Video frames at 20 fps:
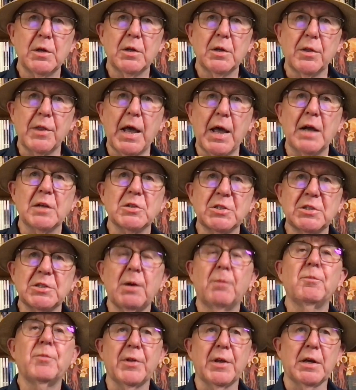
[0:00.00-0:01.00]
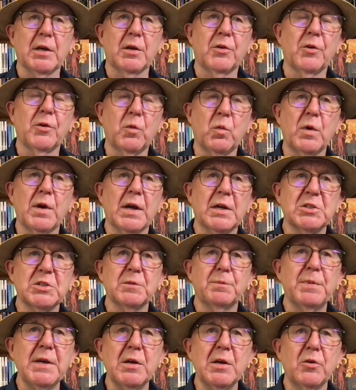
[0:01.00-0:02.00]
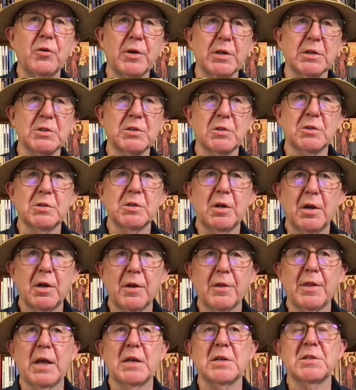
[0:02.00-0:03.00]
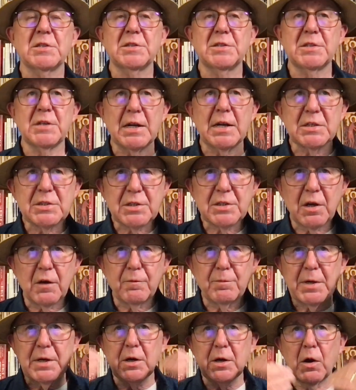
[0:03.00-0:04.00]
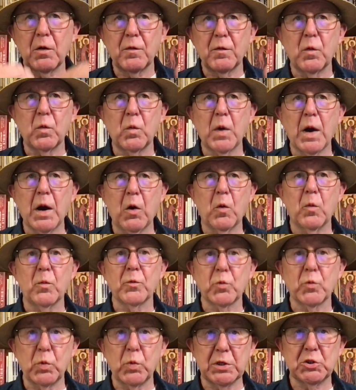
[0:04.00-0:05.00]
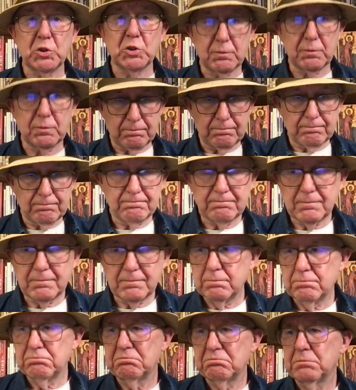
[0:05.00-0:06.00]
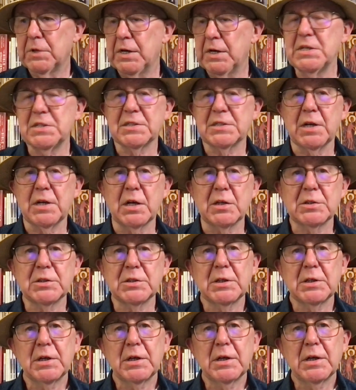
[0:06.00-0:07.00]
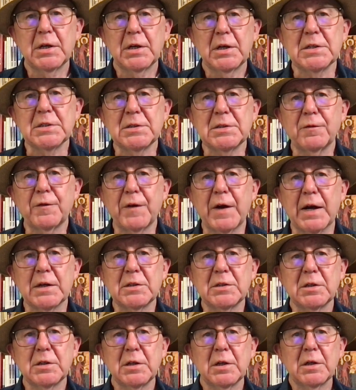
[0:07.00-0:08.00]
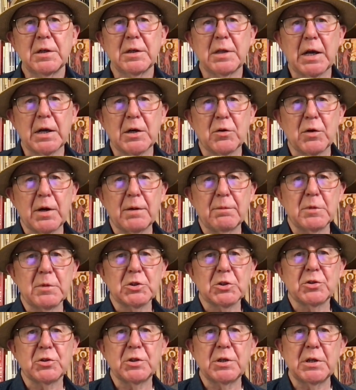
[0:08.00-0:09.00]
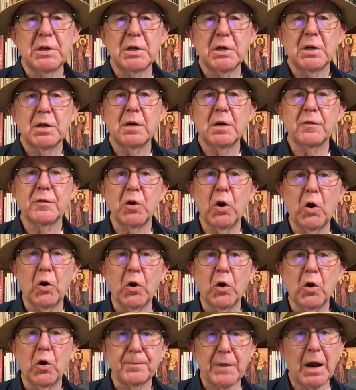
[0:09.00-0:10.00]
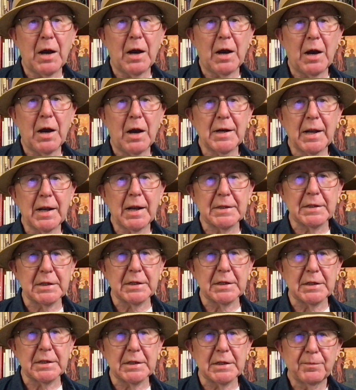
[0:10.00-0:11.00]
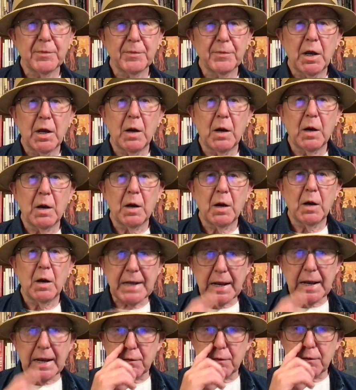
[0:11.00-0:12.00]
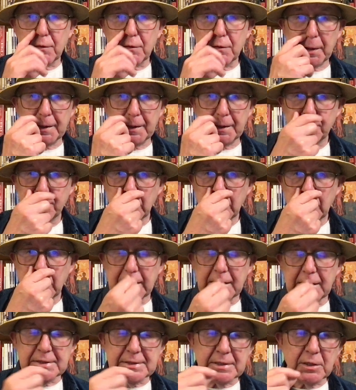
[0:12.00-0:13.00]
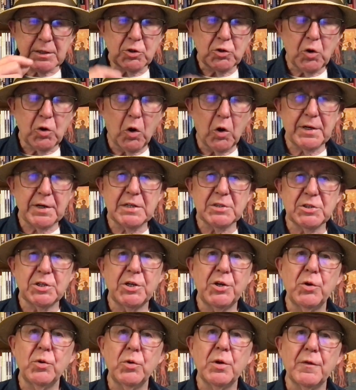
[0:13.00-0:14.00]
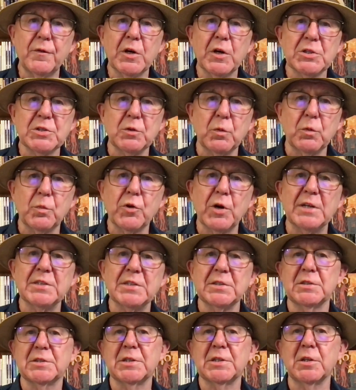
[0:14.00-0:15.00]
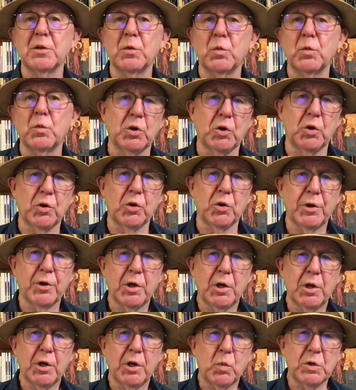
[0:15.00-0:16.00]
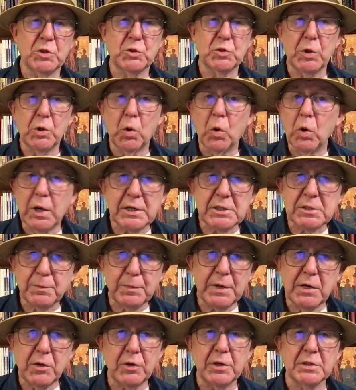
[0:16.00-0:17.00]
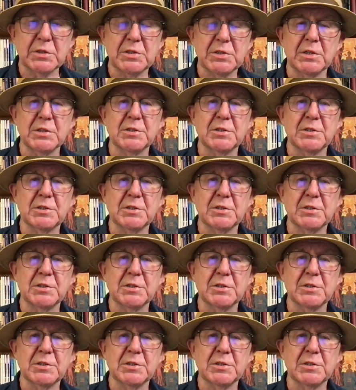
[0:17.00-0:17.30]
that something that we experience, that sense of being overwhelmed, which he says is in fact that great mystery of God. I really like this, and what I take from it is that God is a universal presence in the world which we all experience in